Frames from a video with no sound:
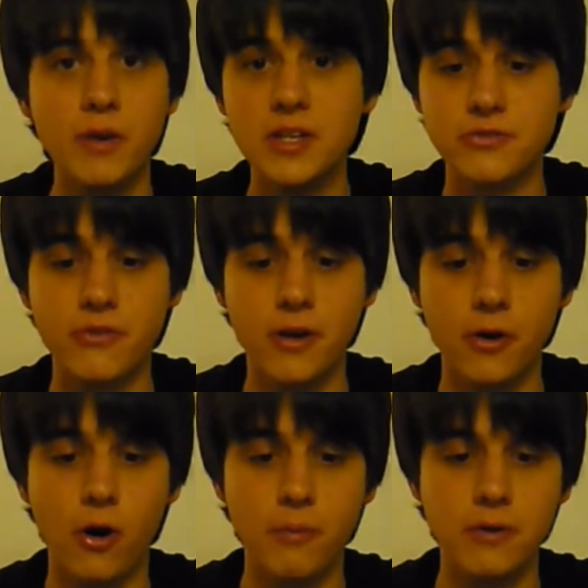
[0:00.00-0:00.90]
it's very
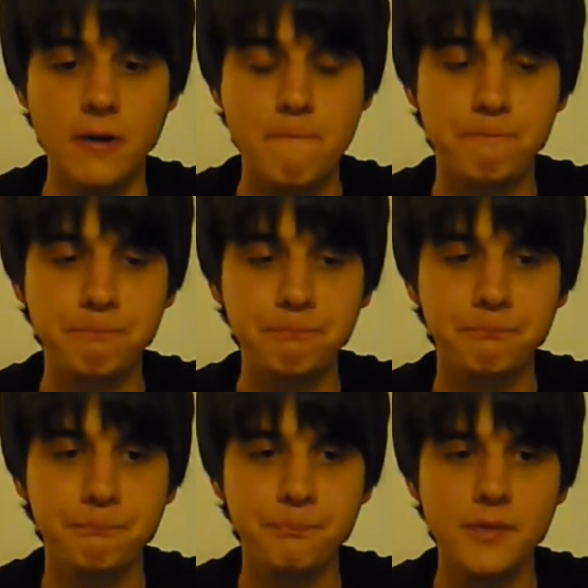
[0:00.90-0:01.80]
hoppy,
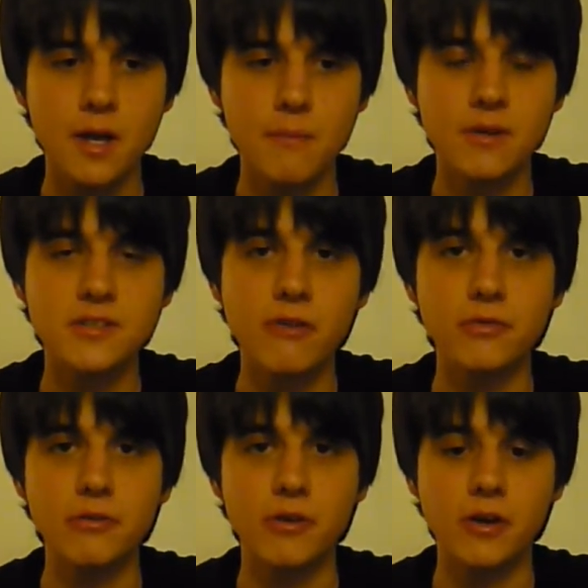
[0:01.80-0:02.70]
but it's
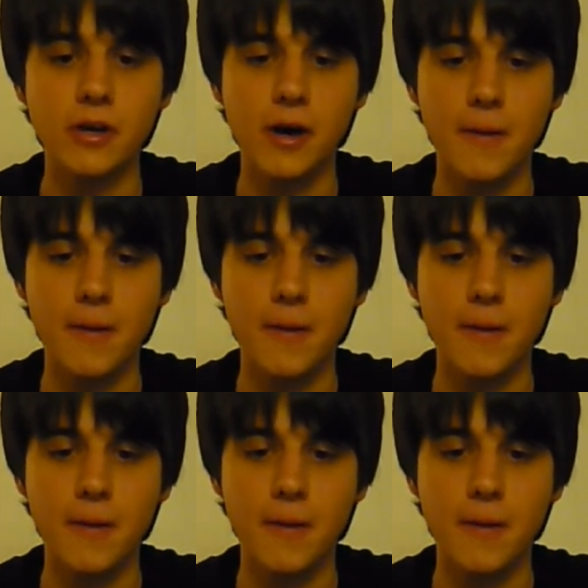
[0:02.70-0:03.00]
definitely very.